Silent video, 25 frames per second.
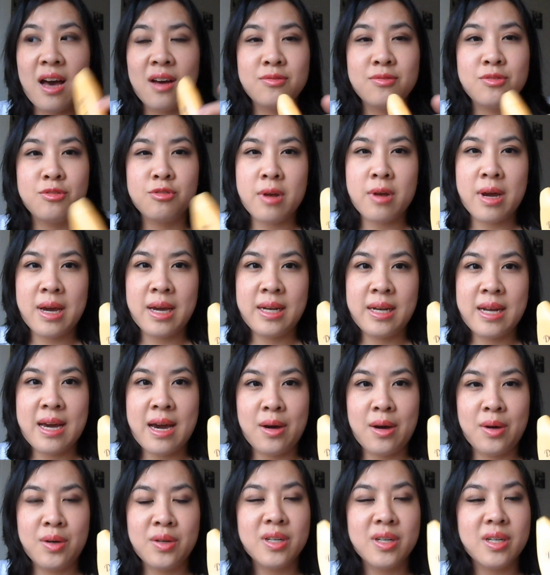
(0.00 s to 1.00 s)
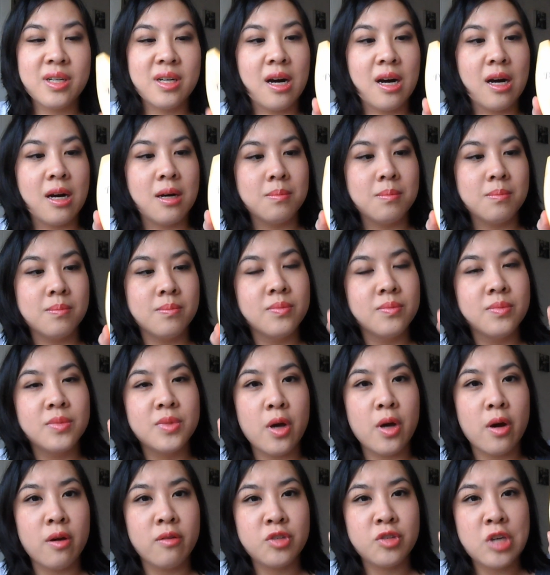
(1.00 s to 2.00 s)
have tried out
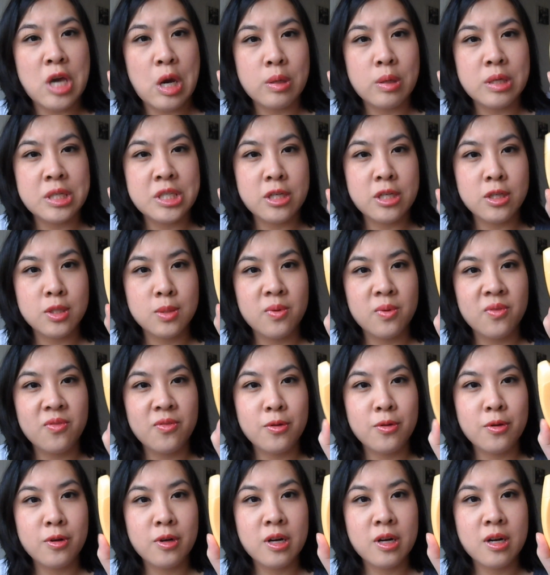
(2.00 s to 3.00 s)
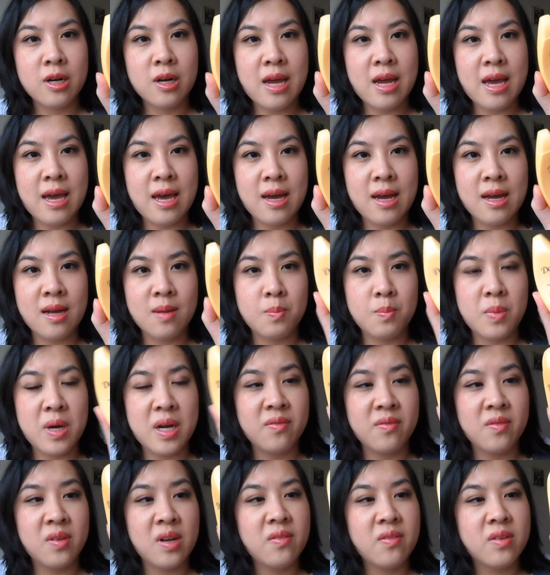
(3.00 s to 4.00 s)
Dove shower gels before,
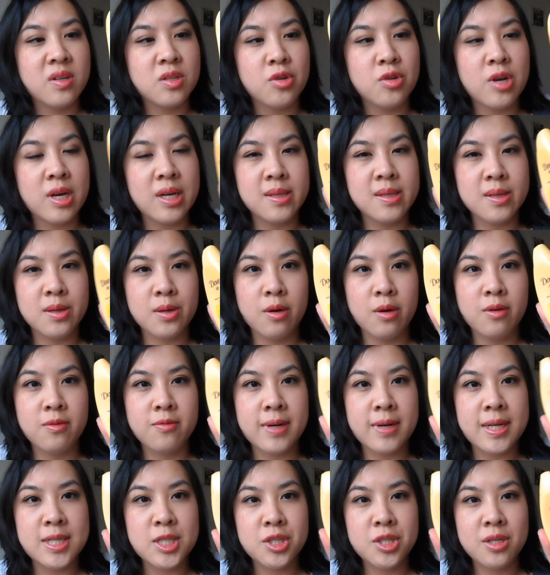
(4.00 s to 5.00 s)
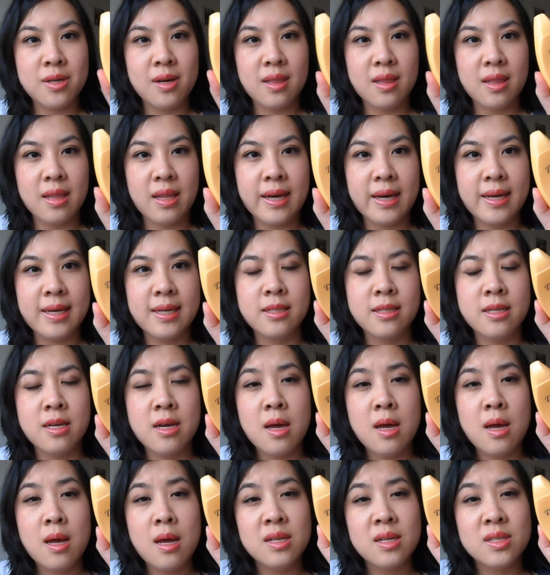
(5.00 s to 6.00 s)
but I never tried the Go Fresh
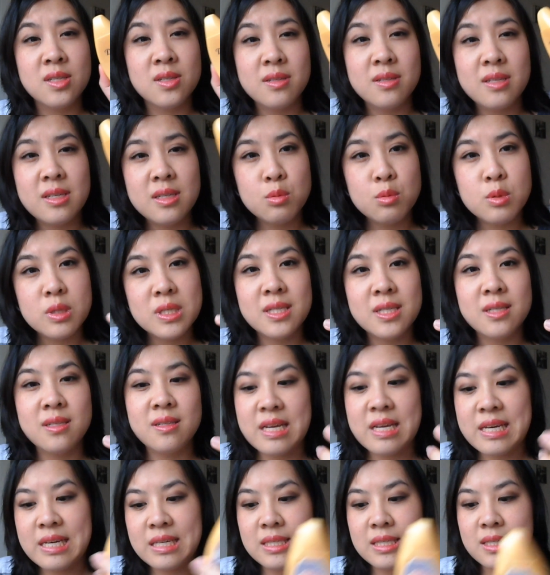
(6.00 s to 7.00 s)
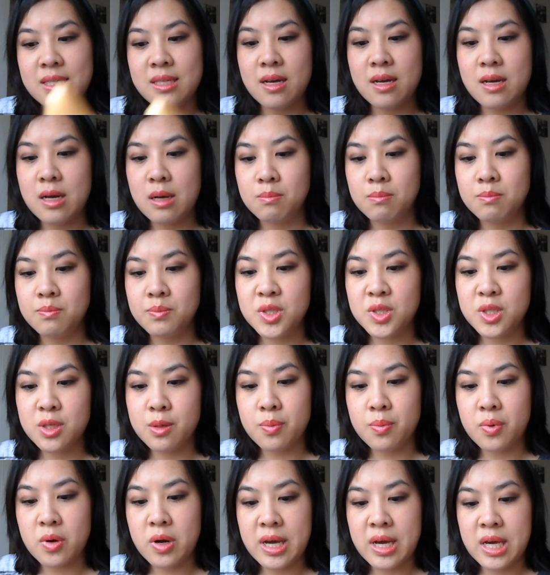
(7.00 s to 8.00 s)
line. So this was a nice
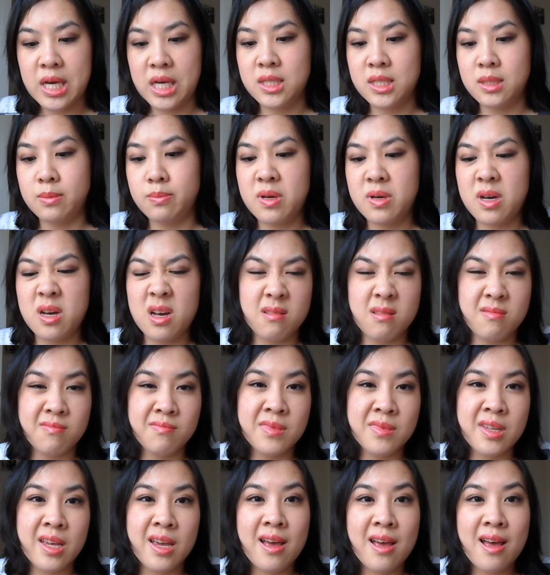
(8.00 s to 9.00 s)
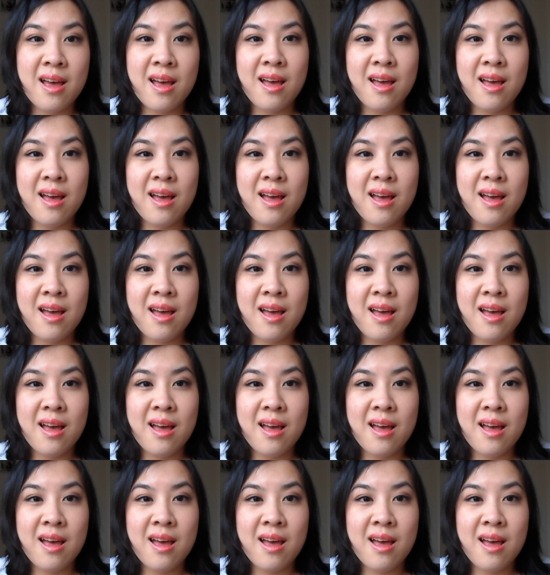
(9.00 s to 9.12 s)
surprise, but